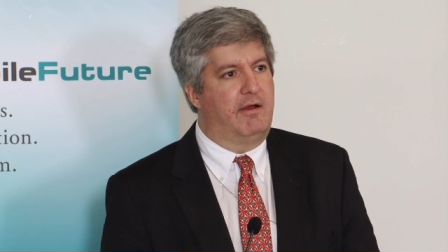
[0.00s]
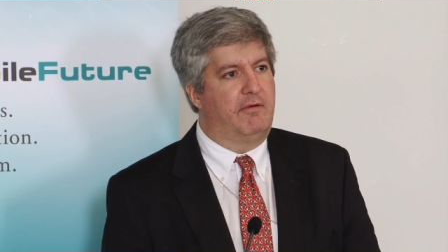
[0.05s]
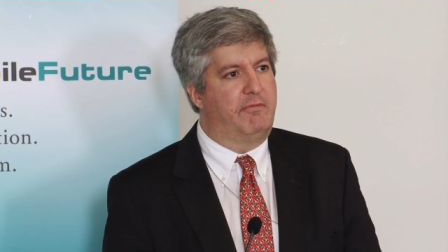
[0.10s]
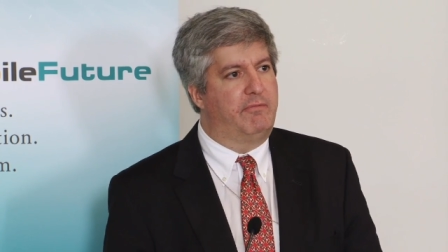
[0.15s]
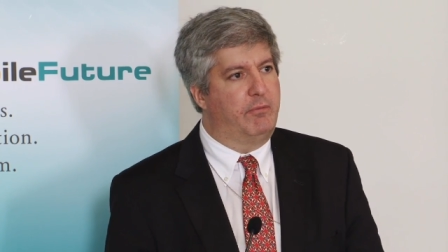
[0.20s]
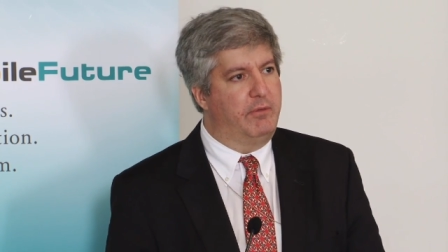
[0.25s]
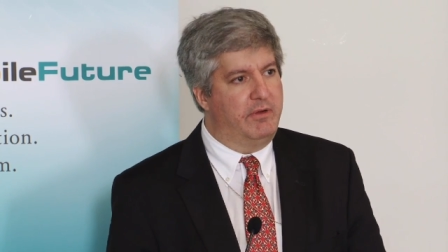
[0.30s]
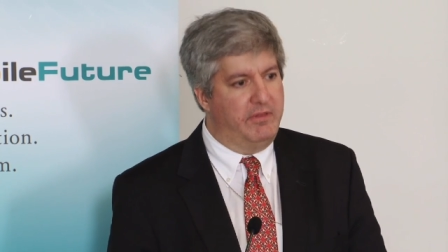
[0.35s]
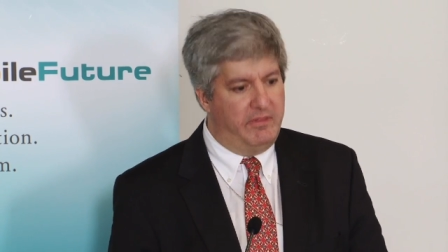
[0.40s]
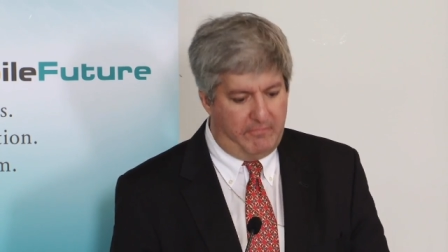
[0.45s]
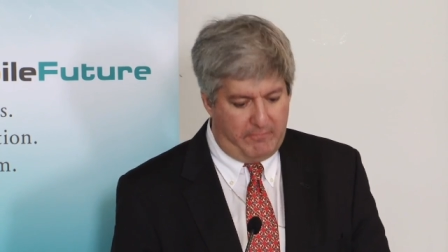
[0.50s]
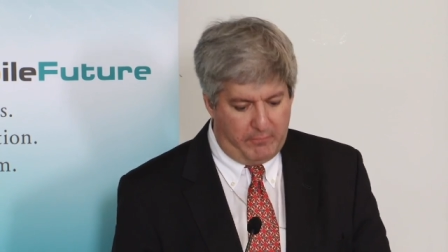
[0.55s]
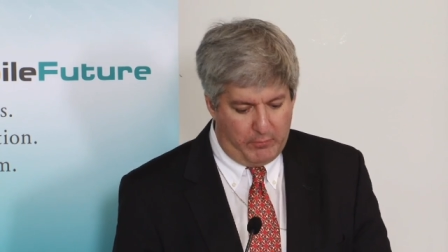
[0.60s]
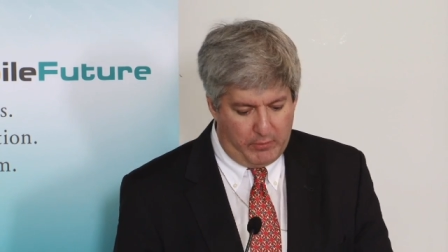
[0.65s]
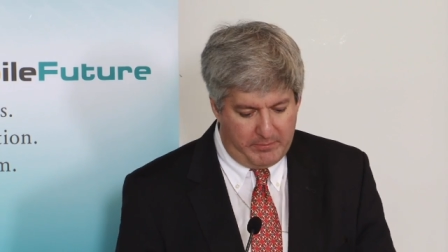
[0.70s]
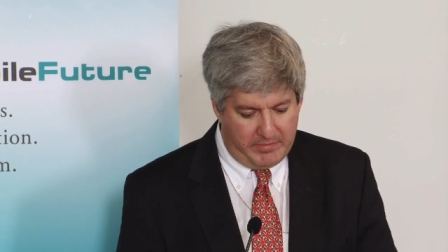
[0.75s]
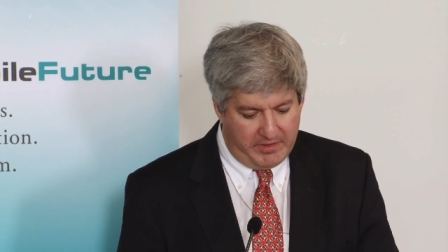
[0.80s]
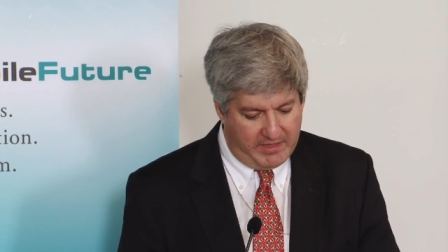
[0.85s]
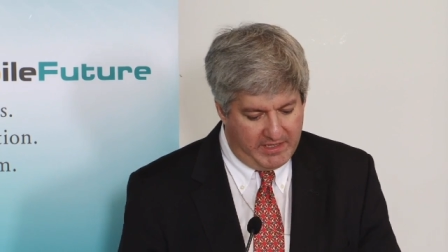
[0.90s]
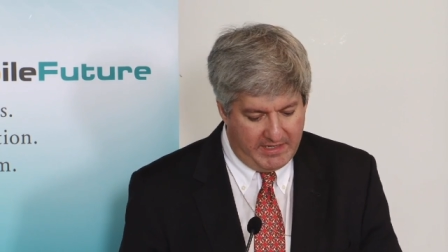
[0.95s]
for the
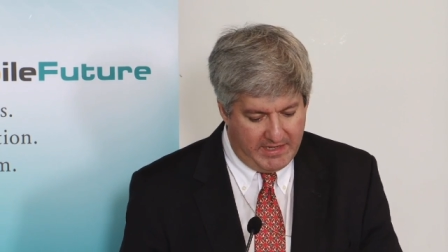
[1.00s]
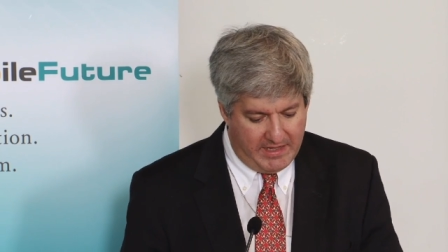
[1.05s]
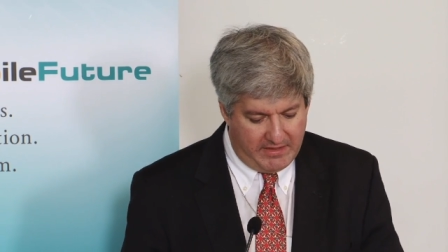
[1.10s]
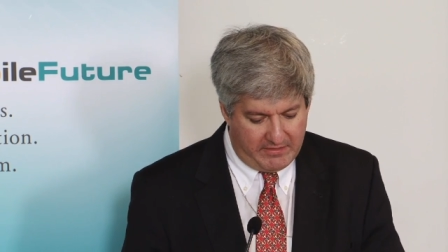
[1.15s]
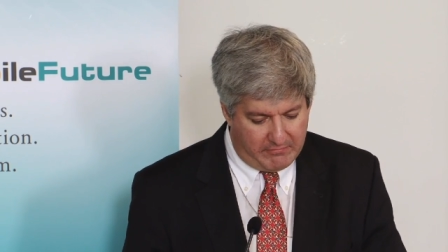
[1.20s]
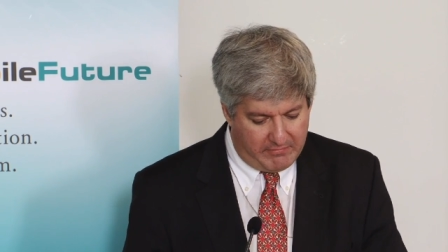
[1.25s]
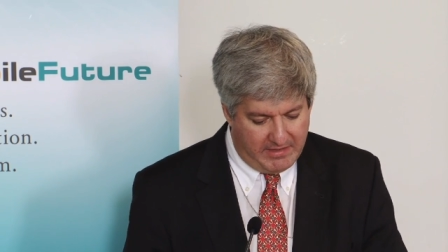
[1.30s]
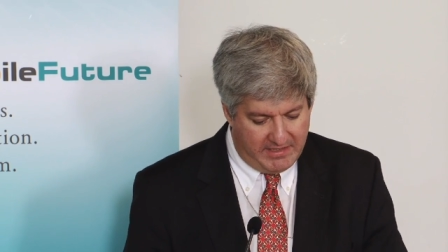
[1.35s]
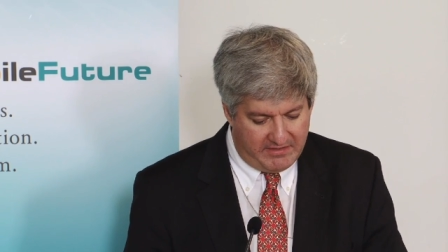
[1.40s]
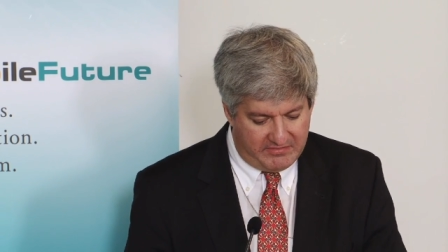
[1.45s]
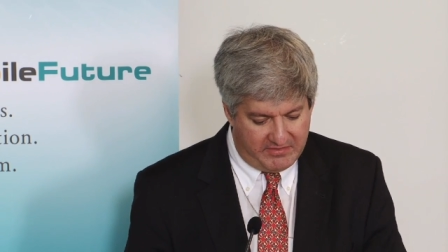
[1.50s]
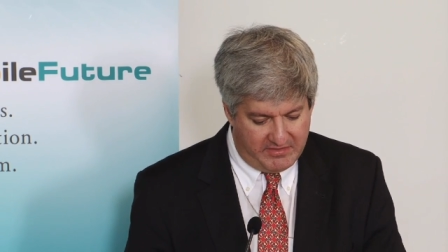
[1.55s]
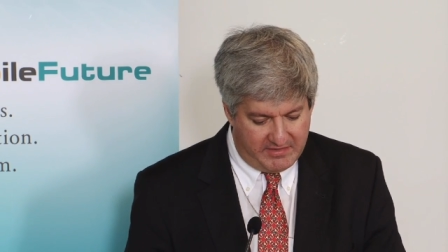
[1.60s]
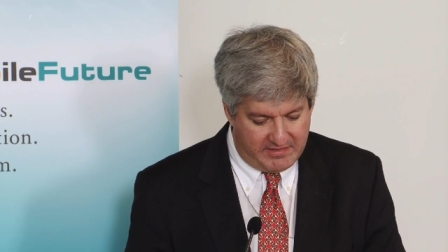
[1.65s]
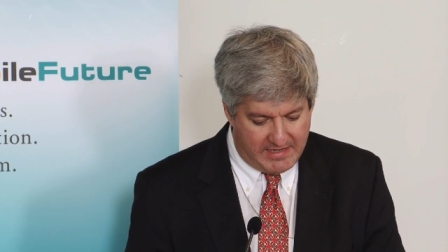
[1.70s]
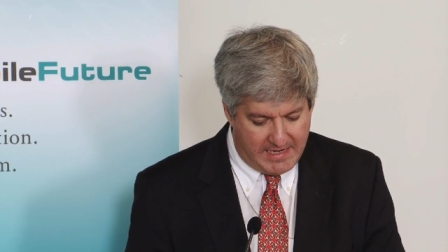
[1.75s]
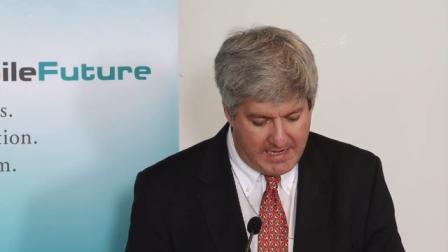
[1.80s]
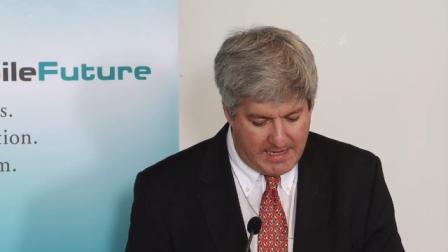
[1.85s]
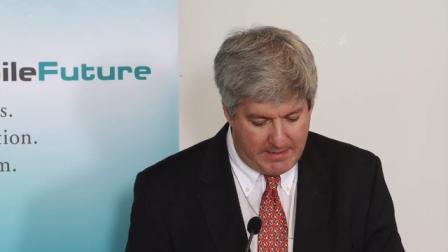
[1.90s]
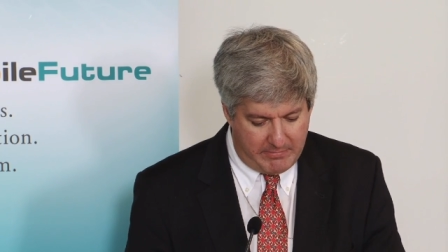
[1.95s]
$4 billion Race to the
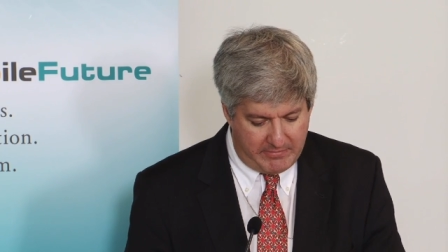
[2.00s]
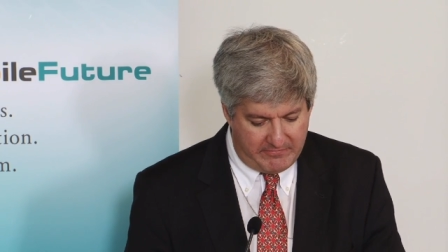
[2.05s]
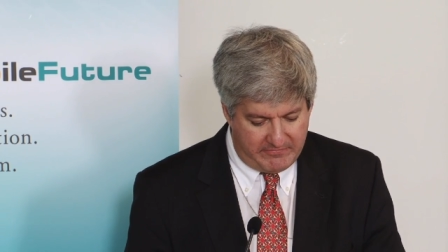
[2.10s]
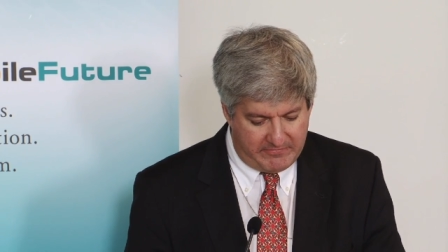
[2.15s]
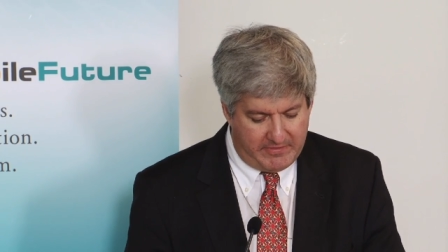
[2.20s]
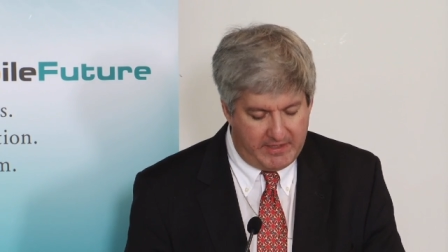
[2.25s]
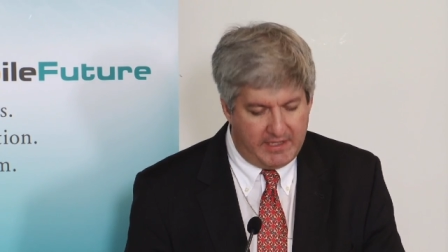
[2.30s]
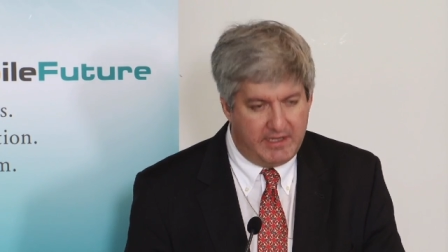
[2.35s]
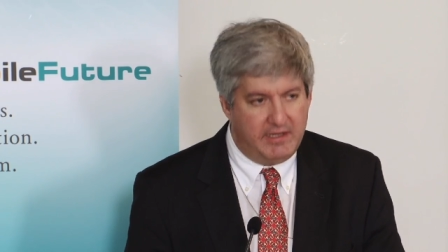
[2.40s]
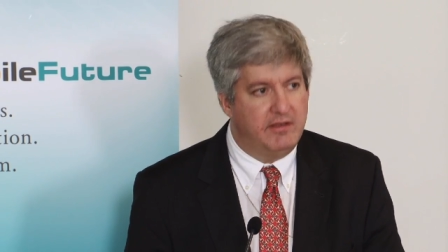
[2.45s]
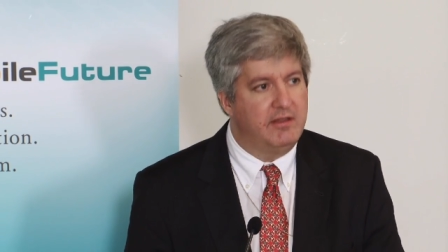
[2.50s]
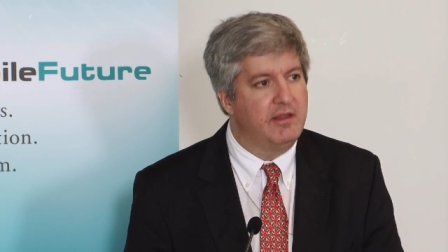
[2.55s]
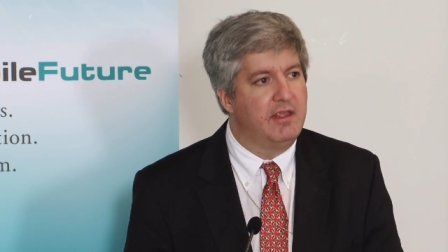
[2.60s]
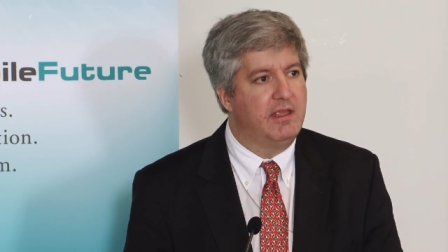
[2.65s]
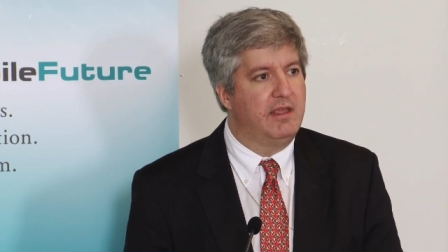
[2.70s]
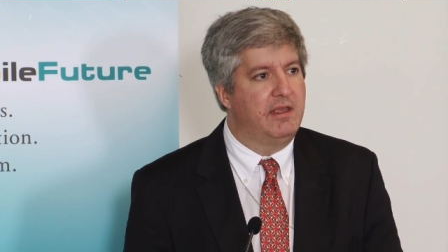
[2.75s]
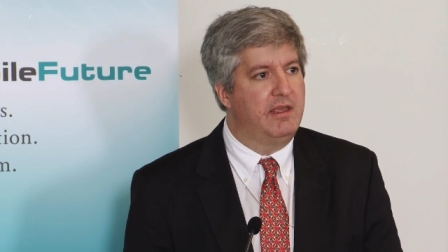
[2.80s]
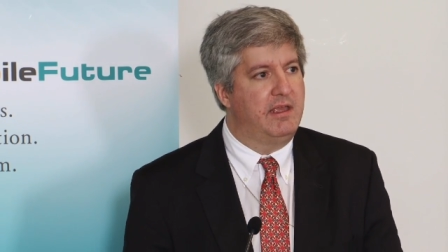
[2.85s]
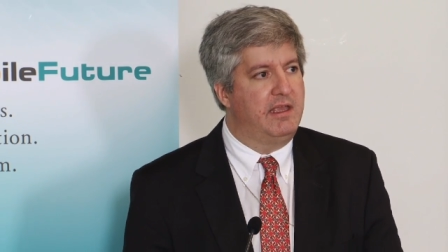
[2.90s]
Top fund.